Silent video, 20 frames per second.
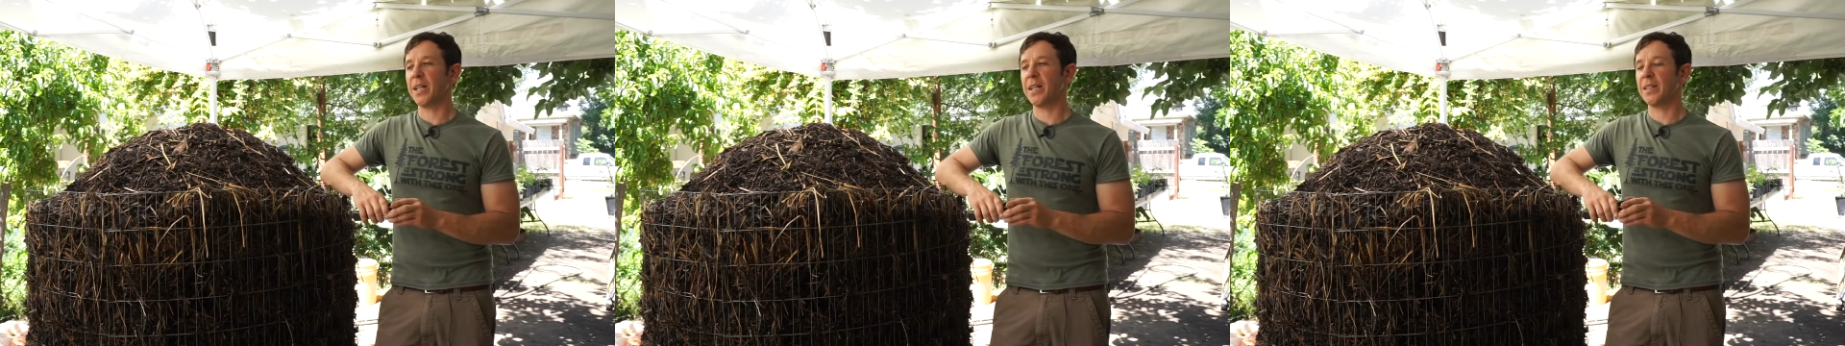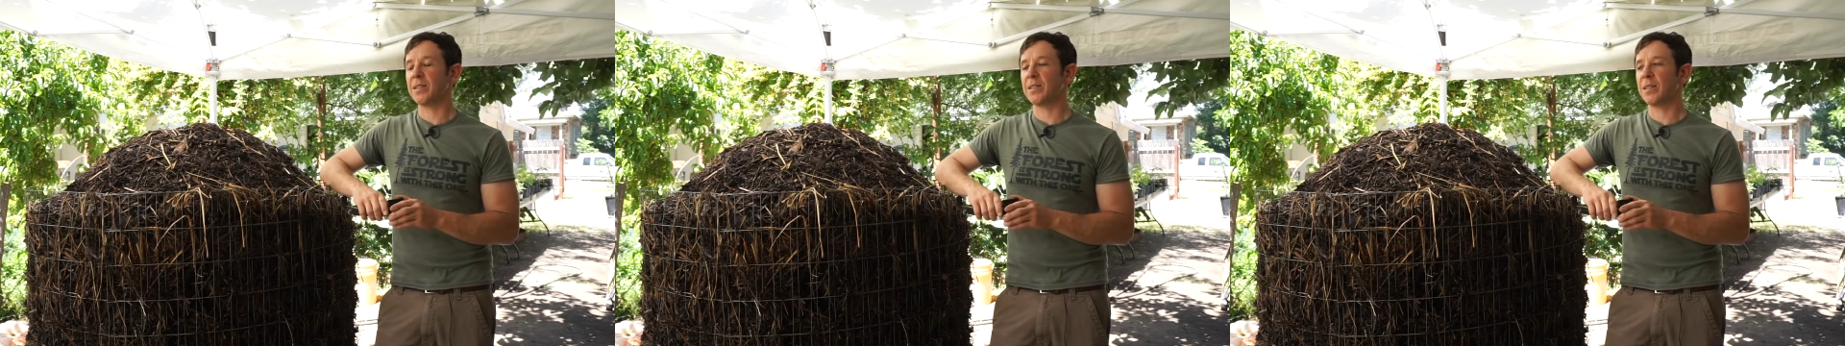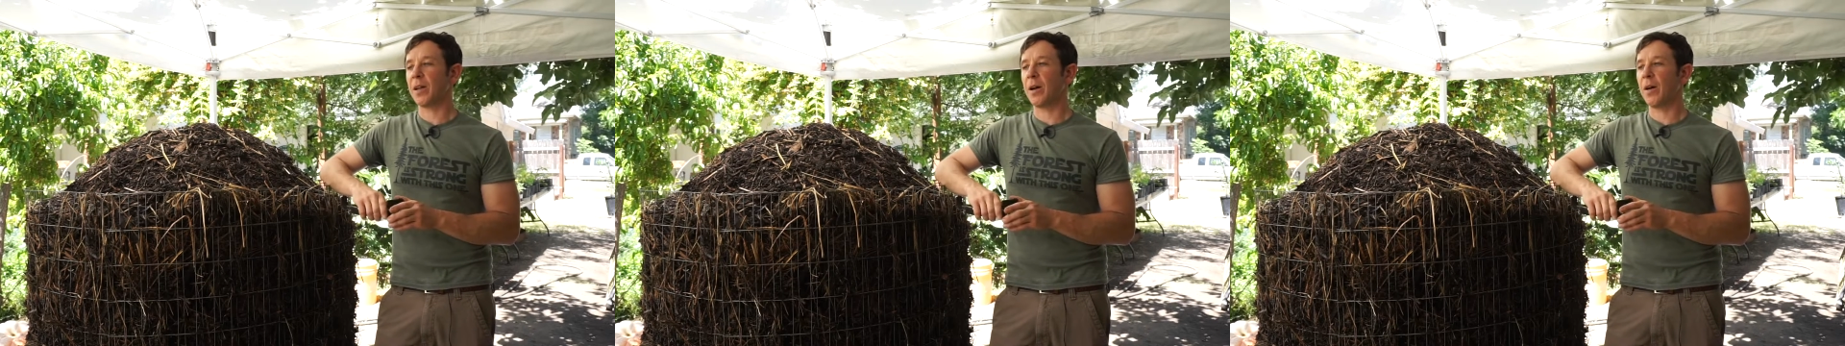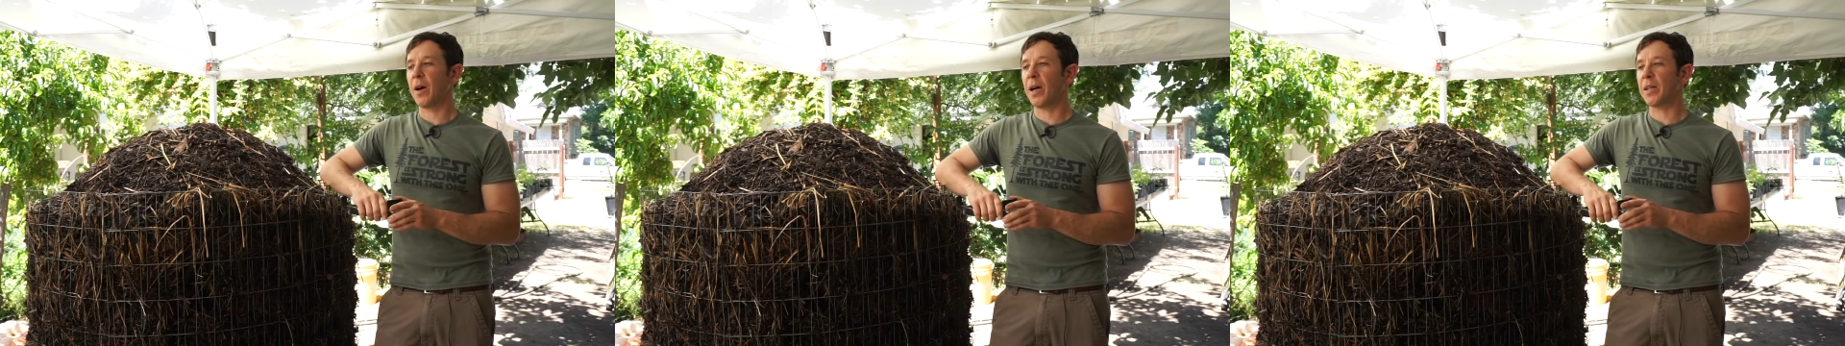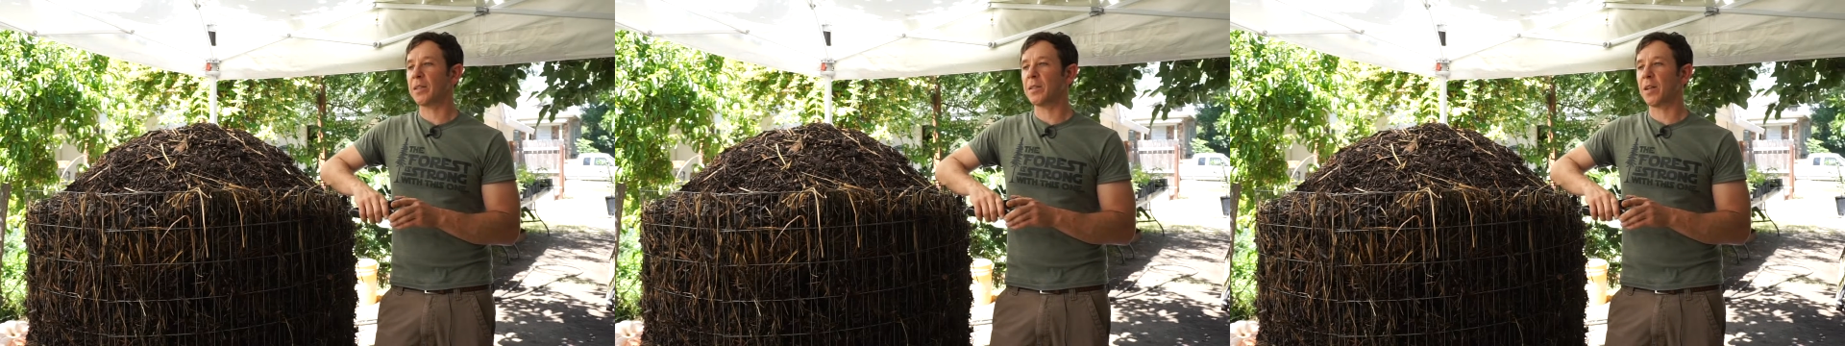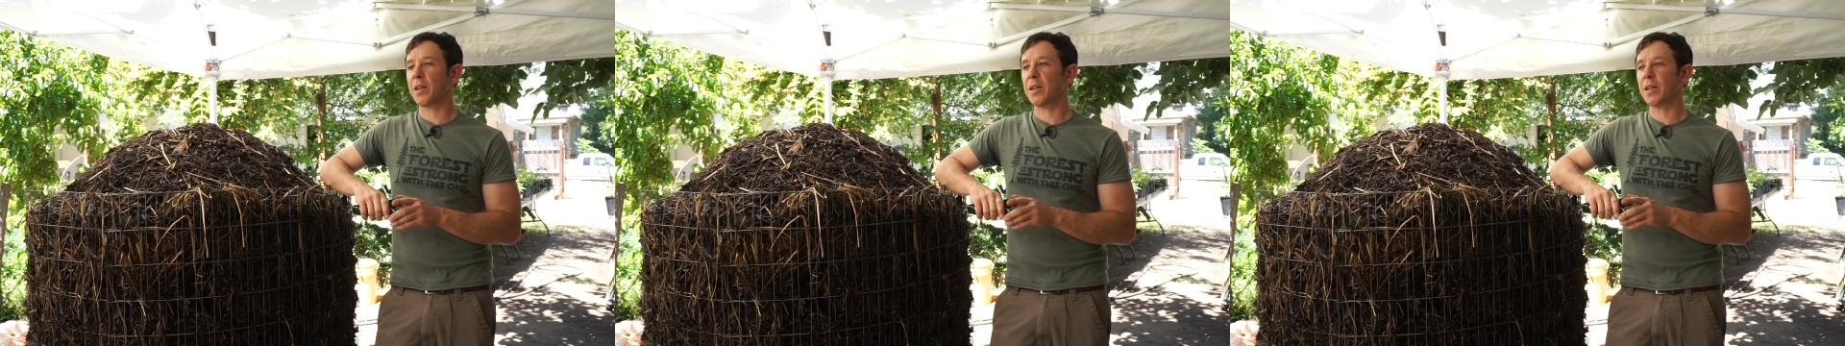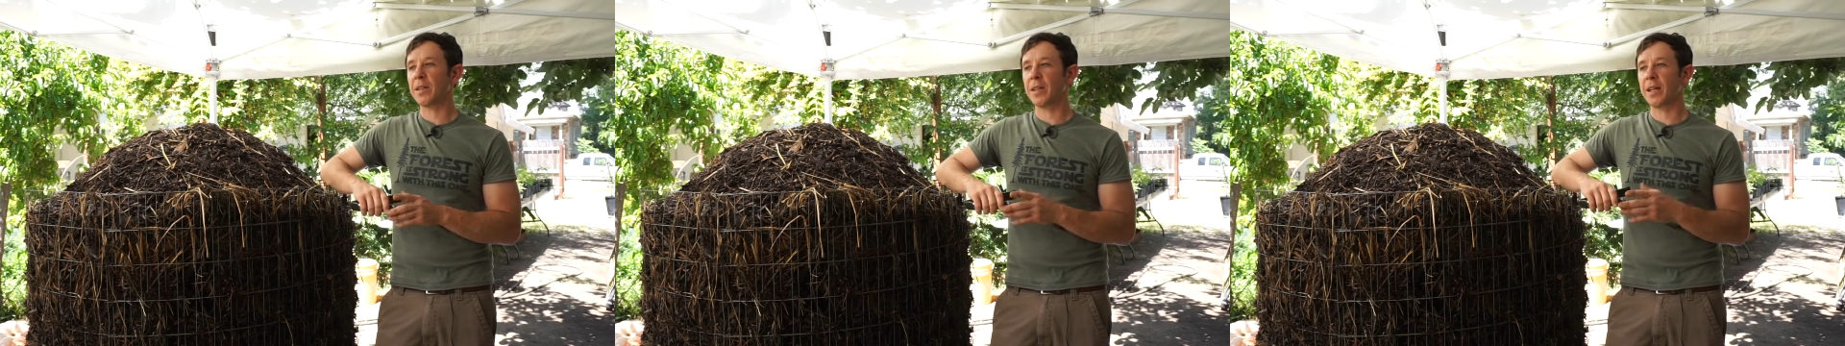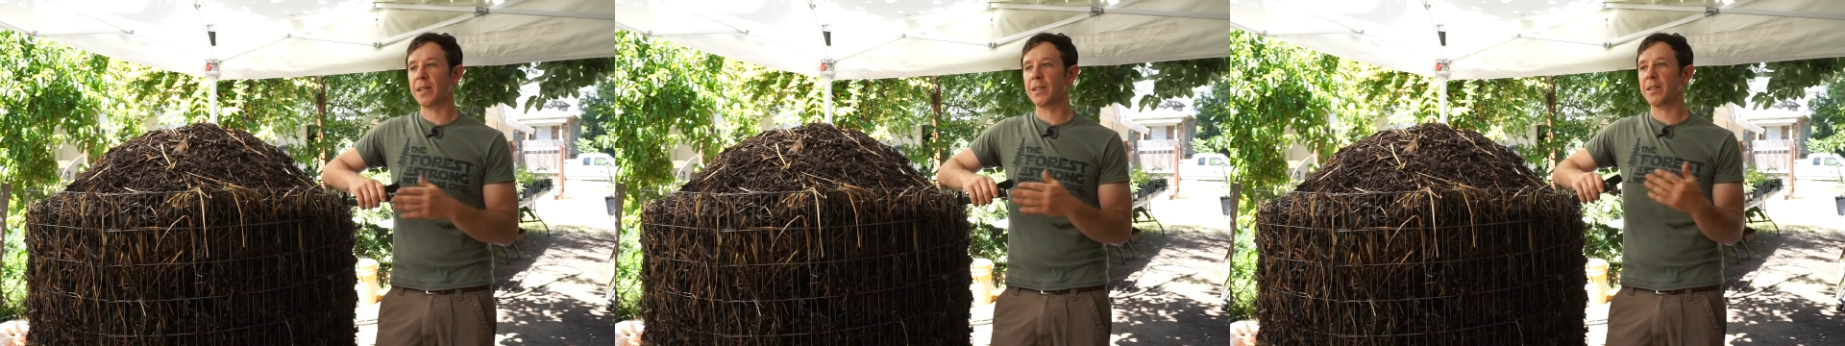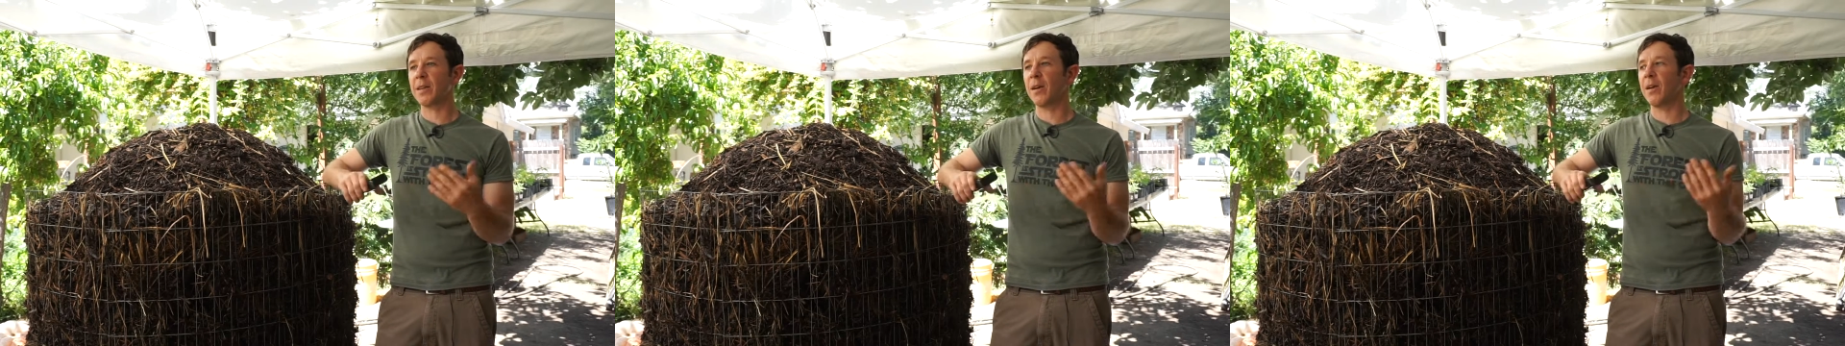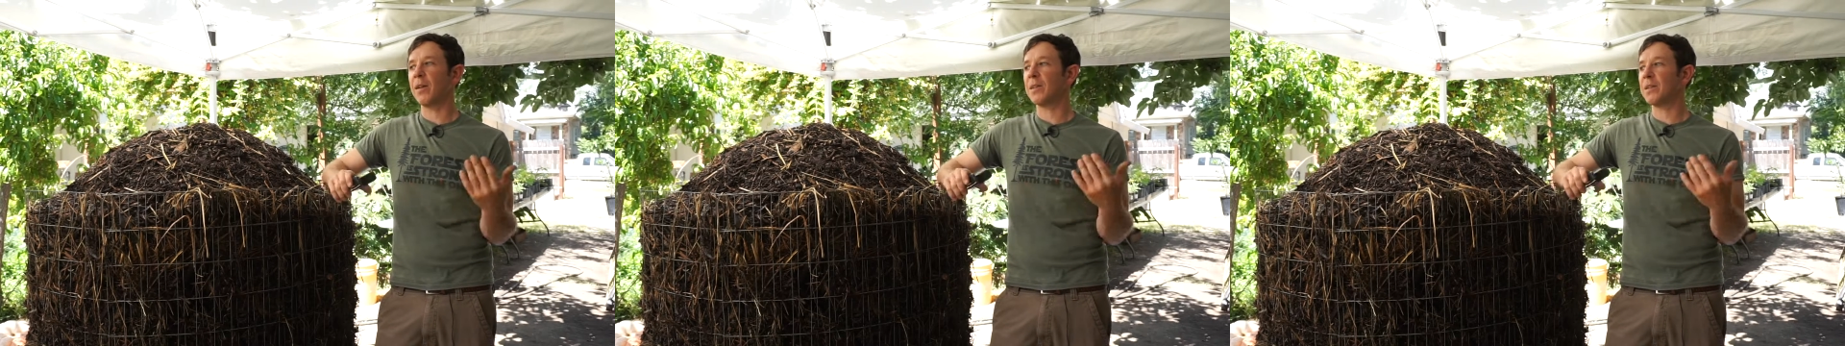And so I started
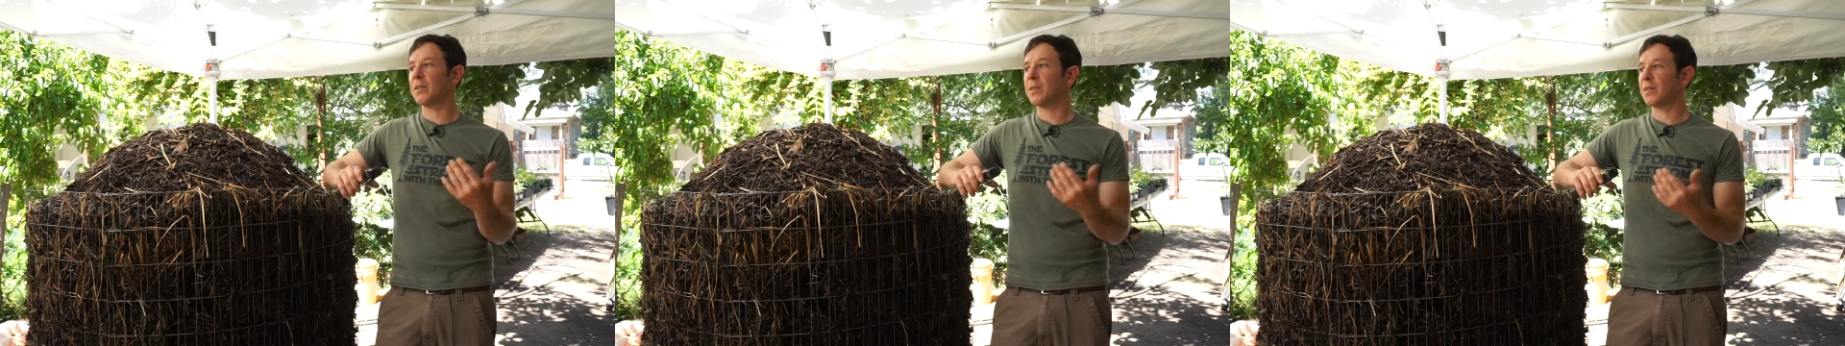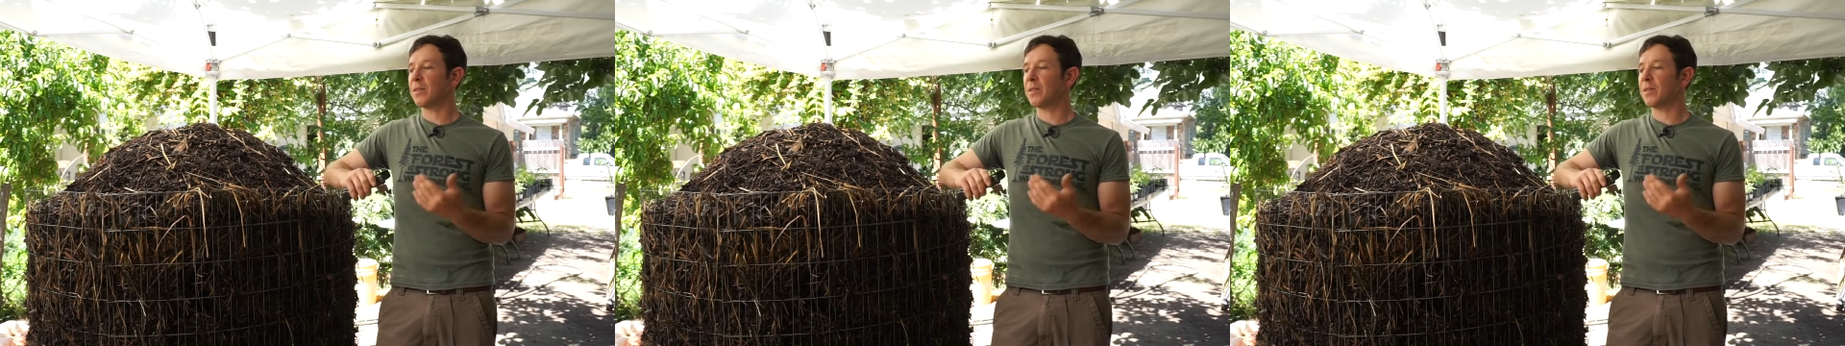collecting all these